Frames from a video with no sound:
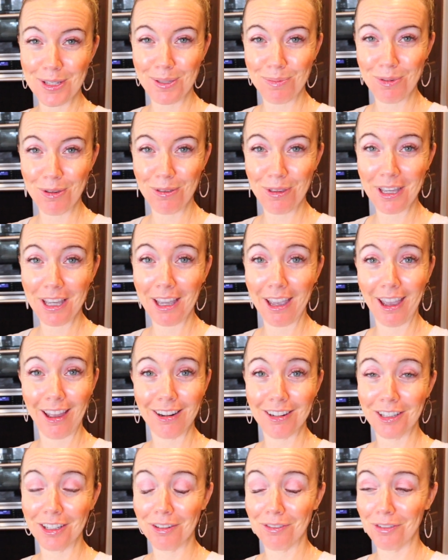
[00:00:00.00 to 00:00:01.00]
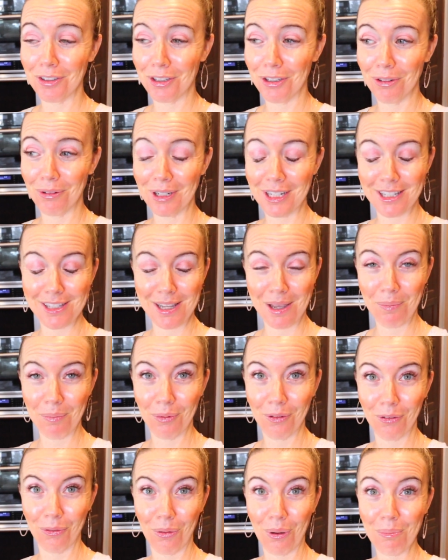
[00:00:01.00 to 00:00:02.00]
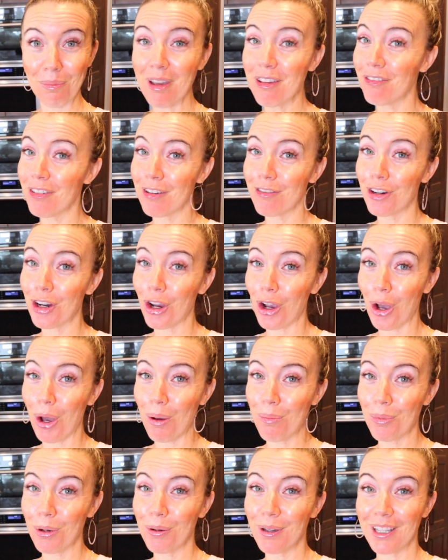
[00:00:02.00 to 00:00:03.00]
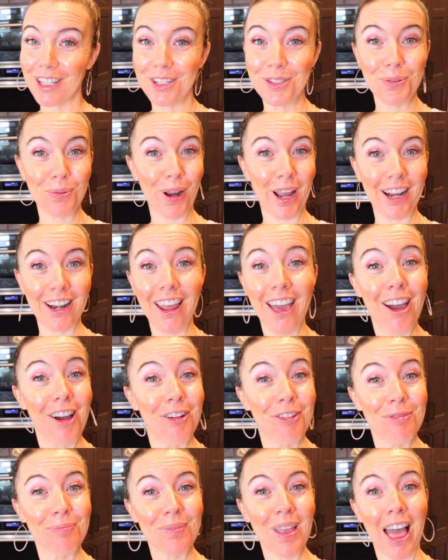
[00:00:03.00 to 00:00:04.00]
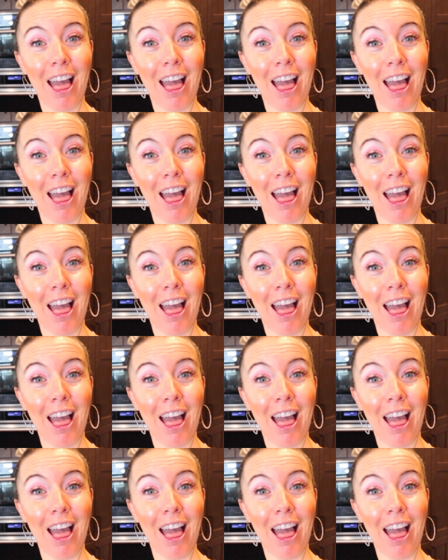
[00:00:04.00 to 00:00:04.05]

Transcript: smoothie and give you an example of what my favorite combo is right now.